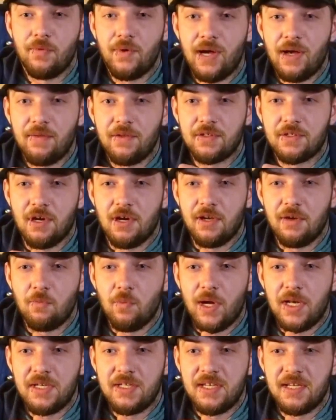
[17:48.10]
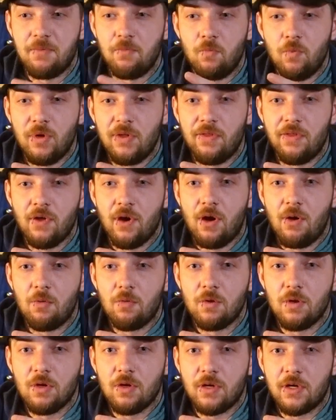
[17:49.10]
how this kind of went in with the
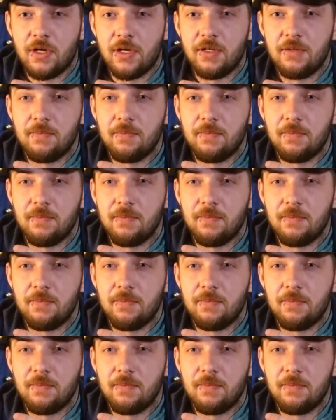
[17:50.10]
whole look, and